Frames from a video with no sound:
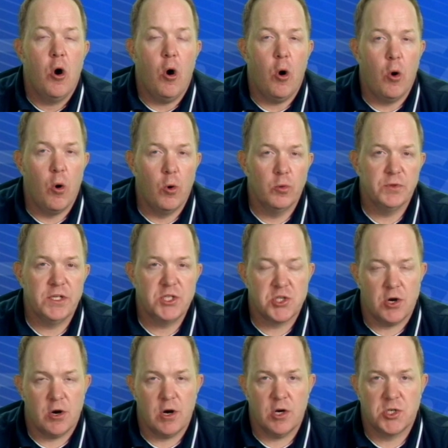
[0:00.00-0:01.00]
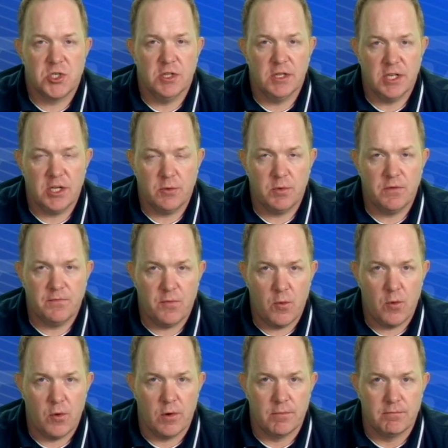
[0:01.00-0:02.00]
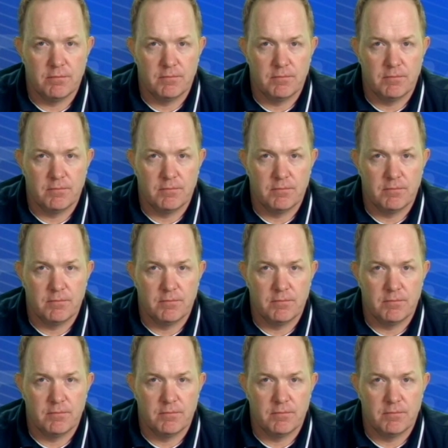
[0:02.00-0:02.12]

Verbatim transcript: only charge in liquid form.